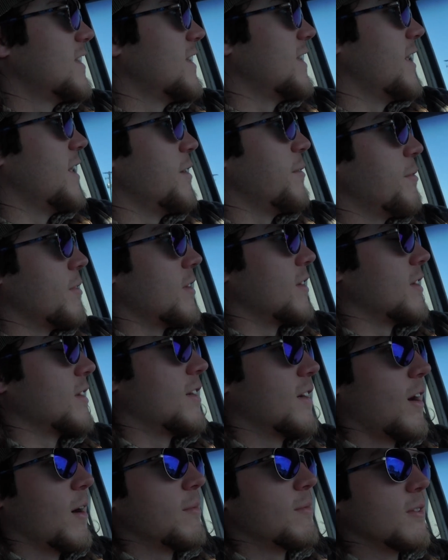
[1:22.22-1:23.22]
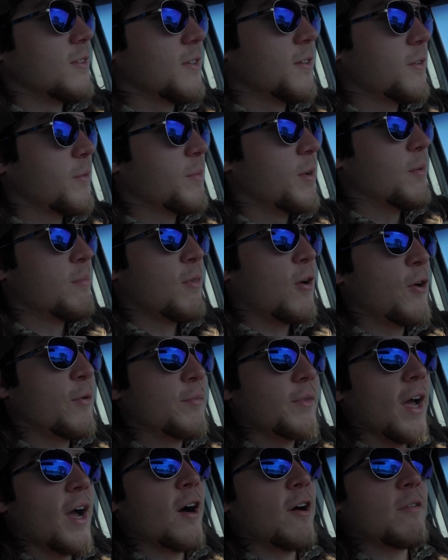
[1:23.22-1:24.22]
anyway, I'm a little bit
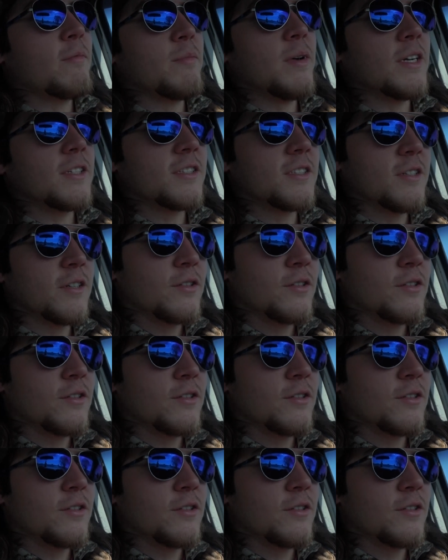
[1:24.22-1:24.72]
bummed out based